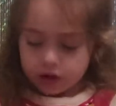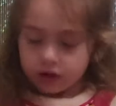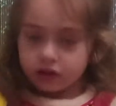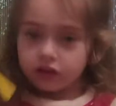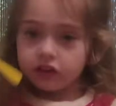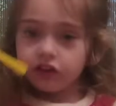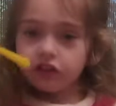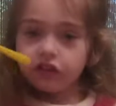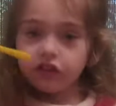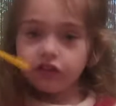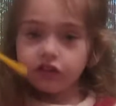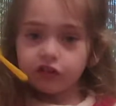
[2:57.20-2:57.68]

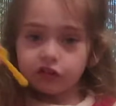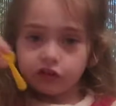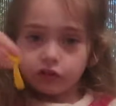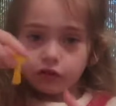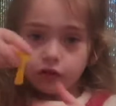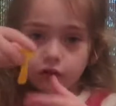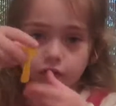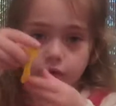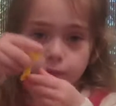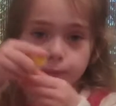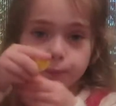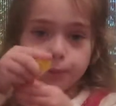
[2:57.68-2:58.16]
This is
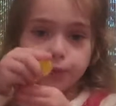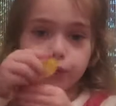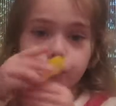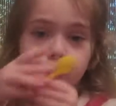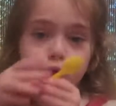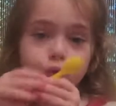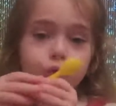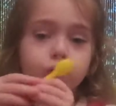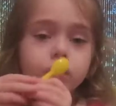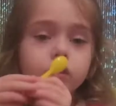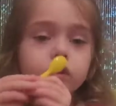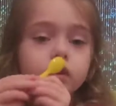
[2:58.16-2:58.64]
a
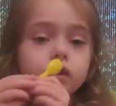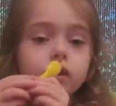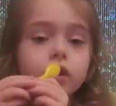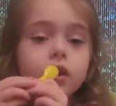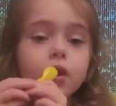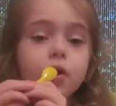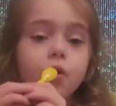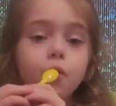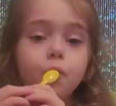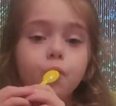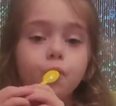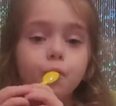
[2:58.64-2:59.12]
spoon.
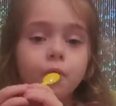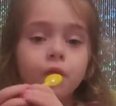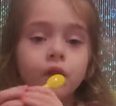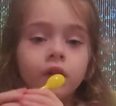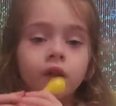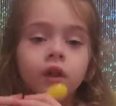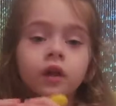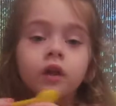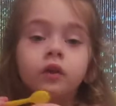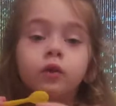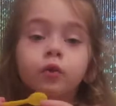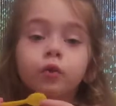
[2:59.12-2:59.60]

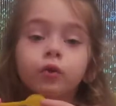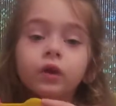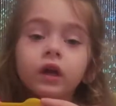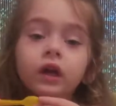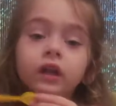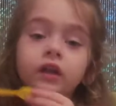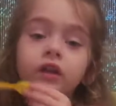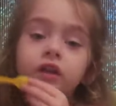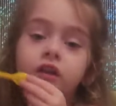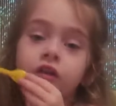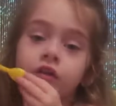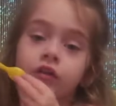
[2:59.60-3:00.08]
You
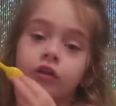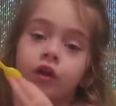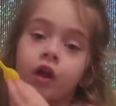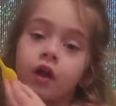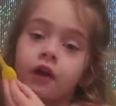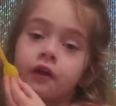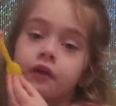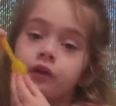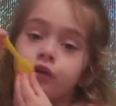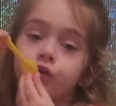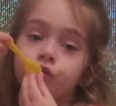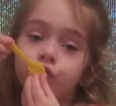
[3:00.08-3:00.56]
can
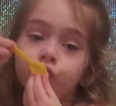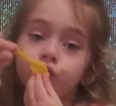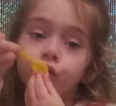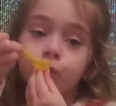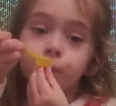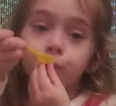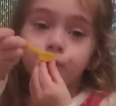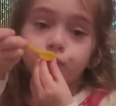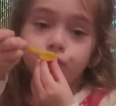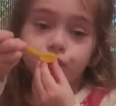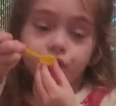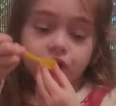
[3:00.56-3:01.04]

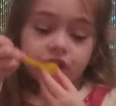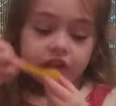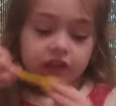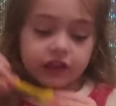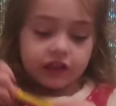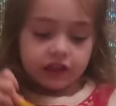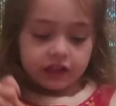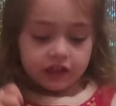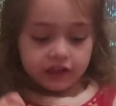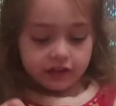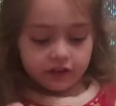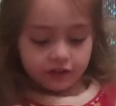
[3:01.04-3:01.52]
separate
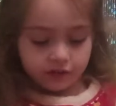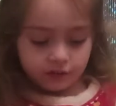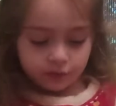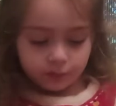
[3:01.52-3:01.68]
this.